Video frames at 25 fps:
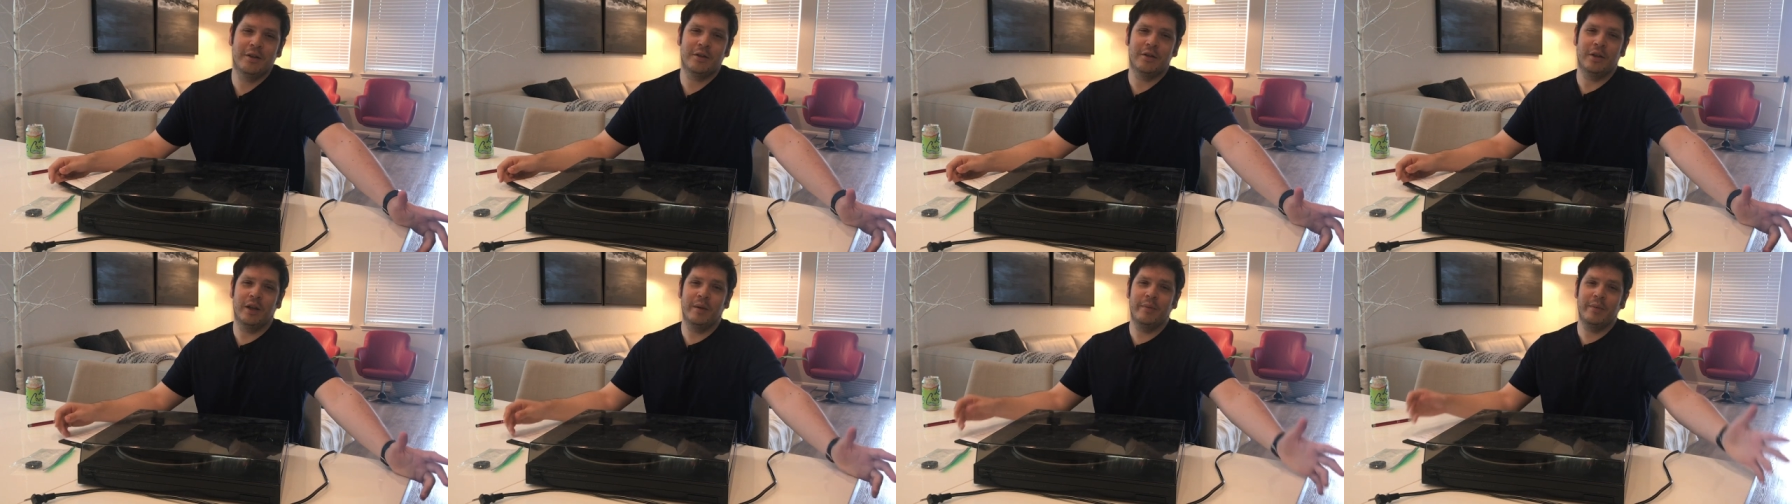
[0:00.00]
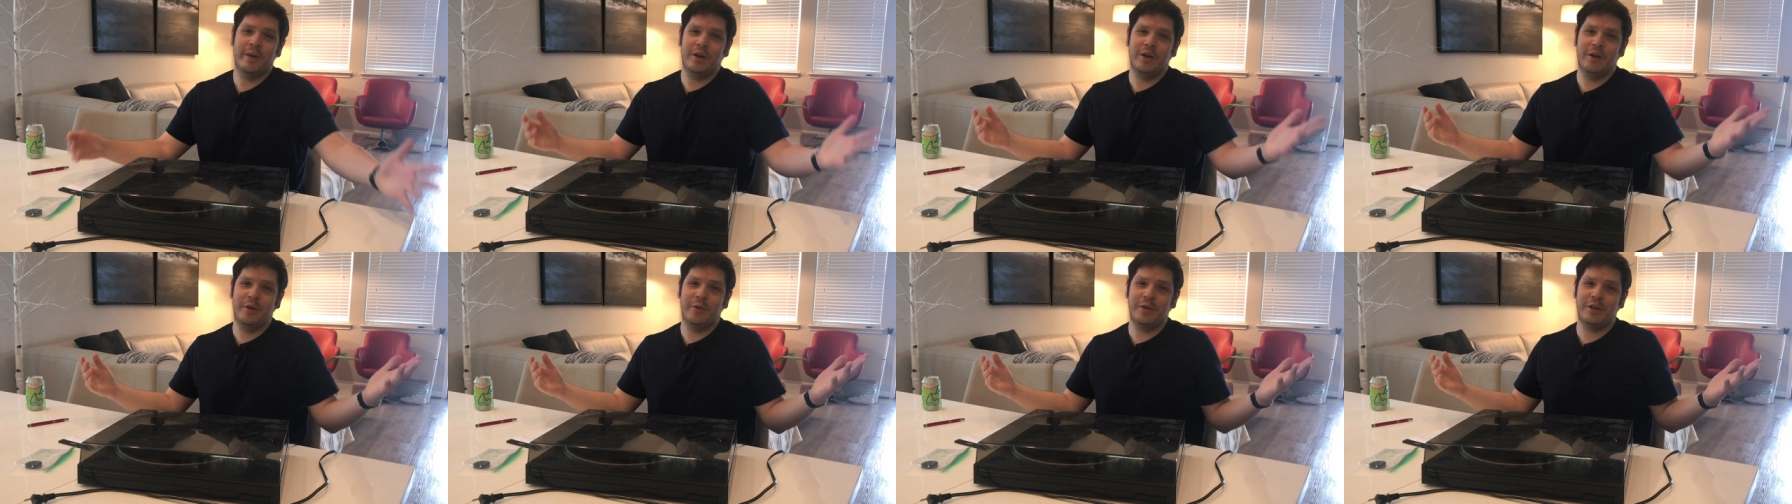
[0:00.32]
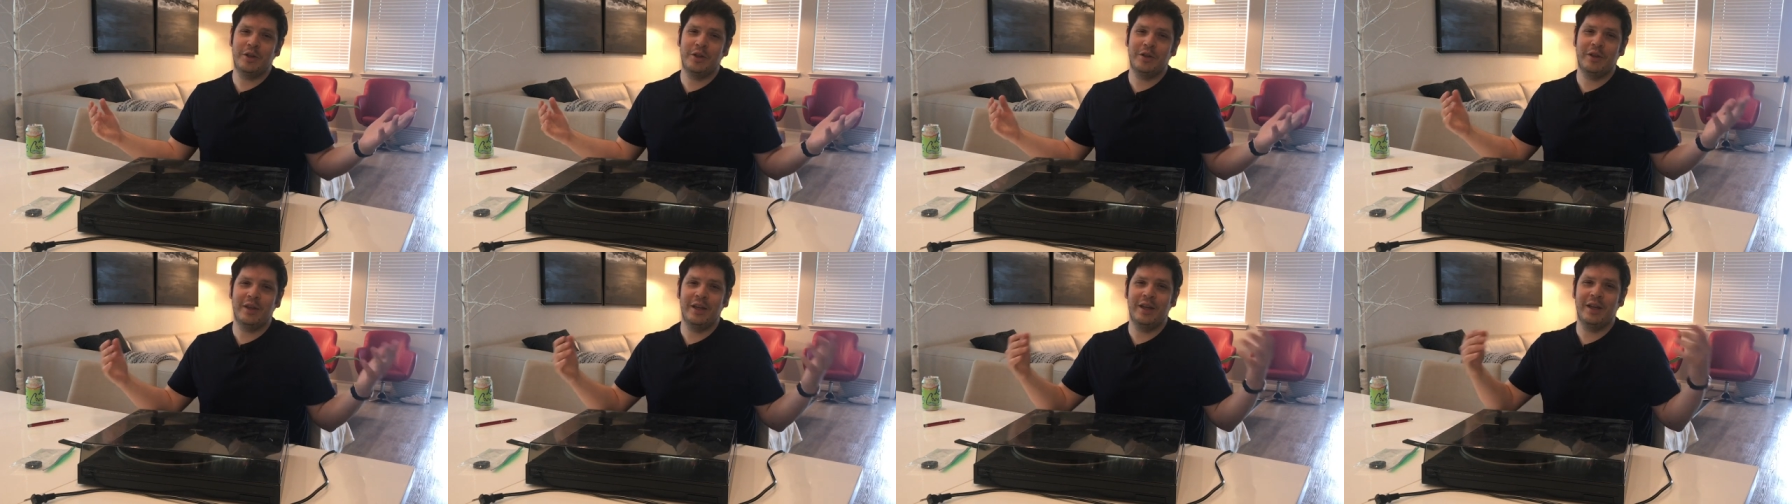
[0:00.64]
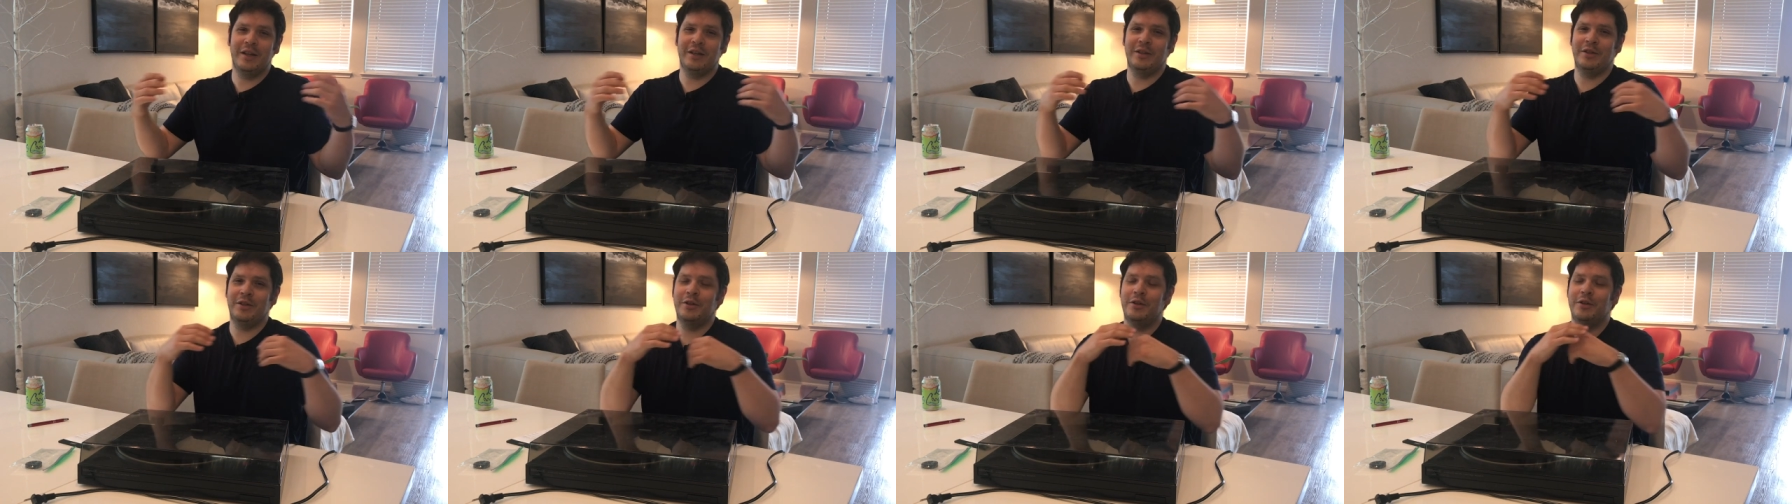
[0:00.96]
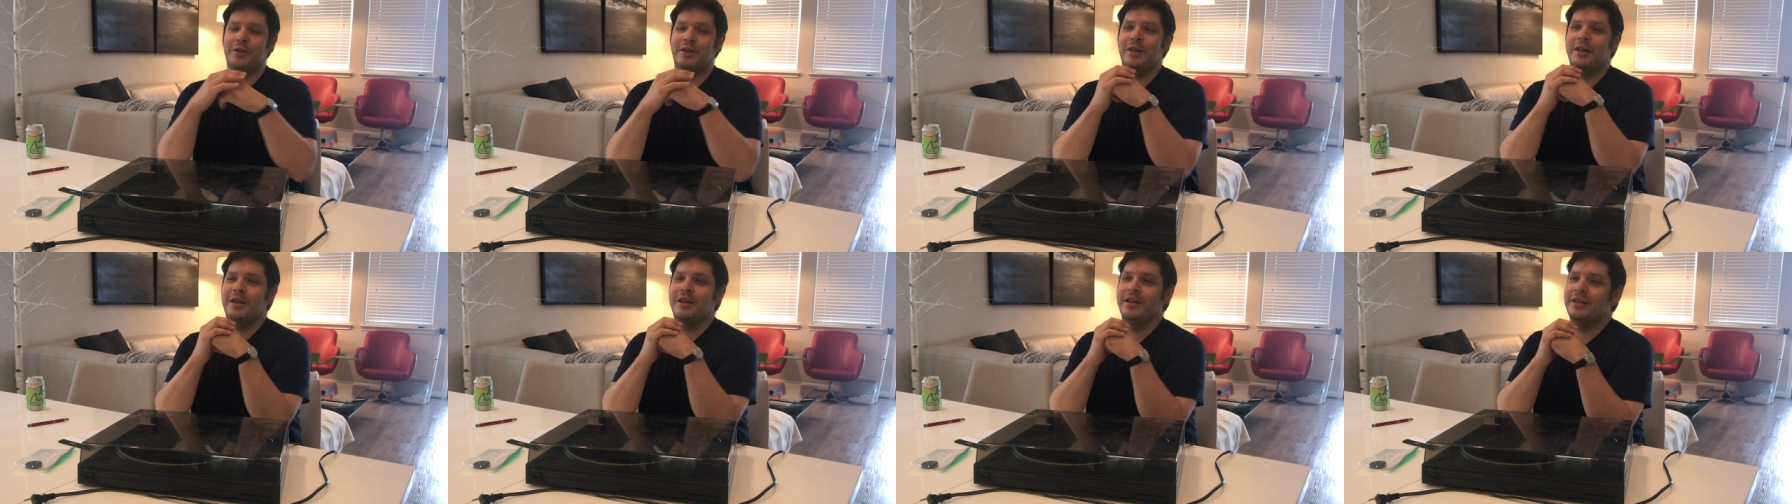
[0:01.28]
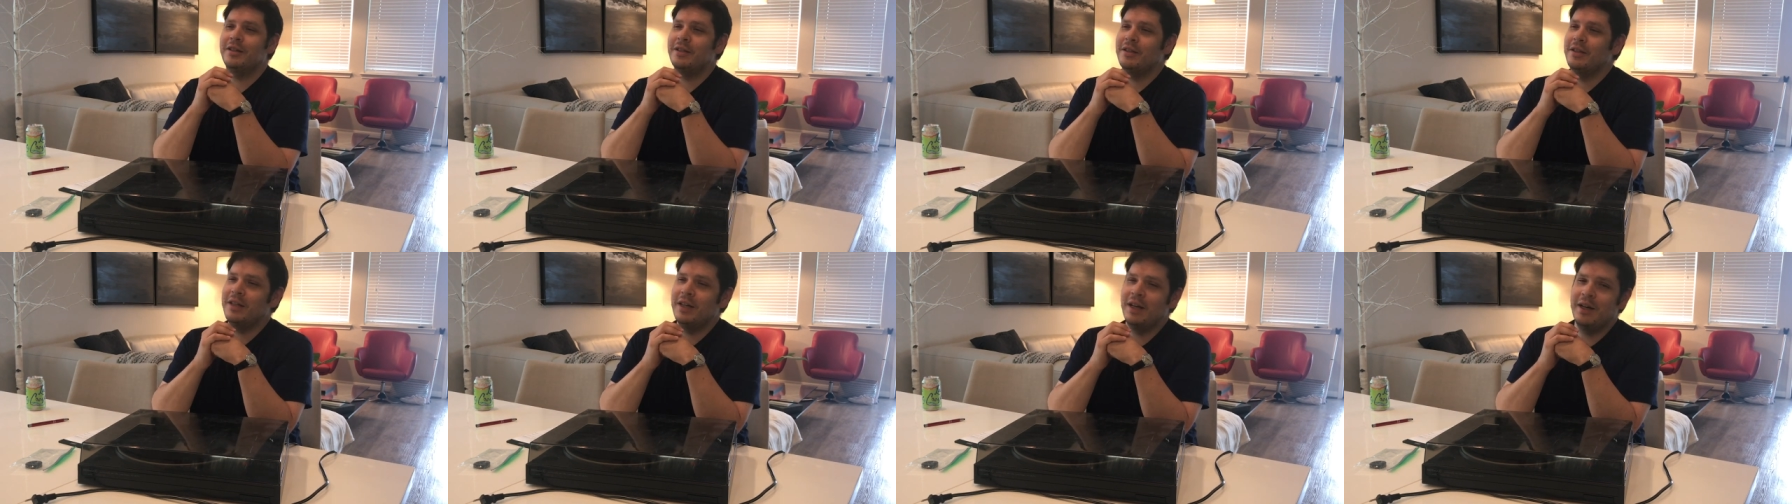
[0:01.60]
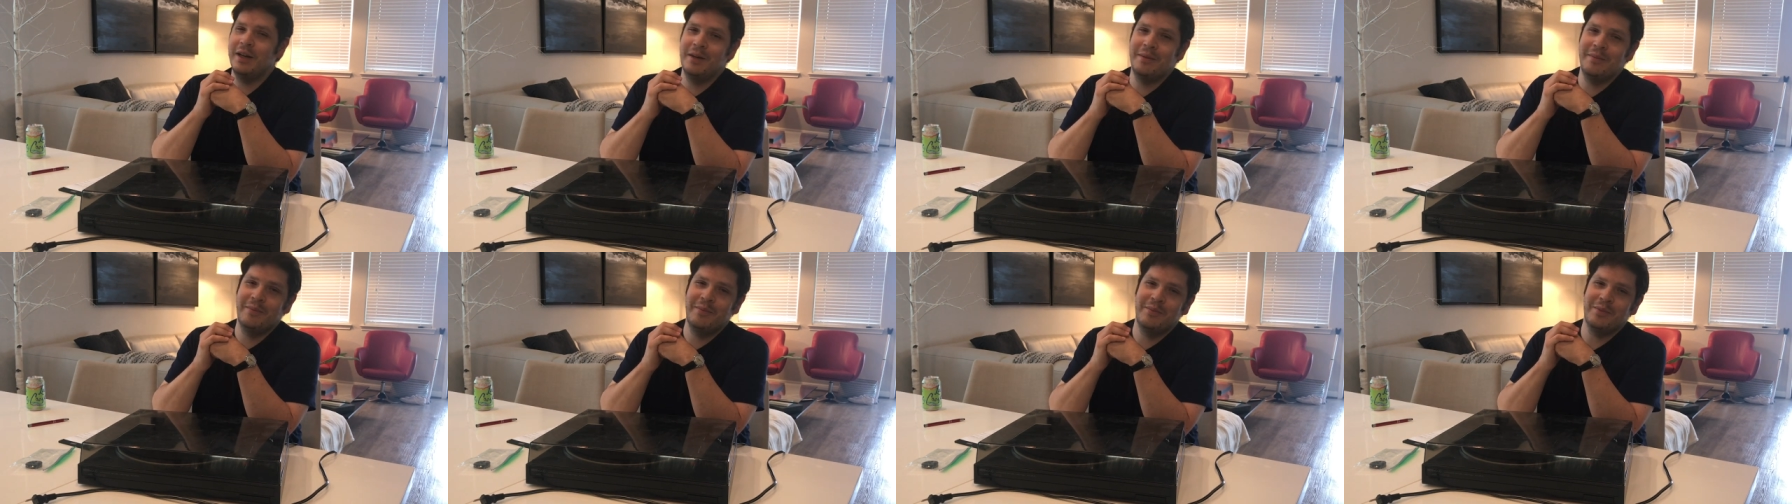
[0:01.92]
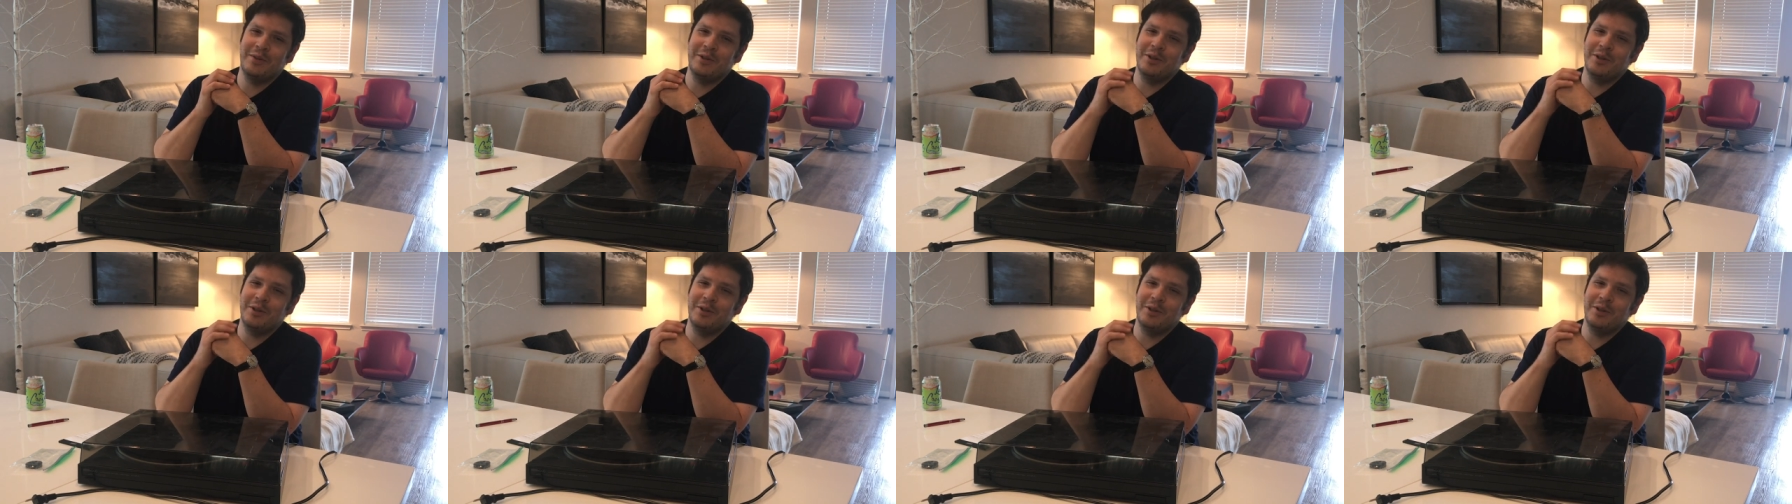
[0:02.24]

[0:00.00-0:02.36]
So let me know what you think. Do you think it's dumb?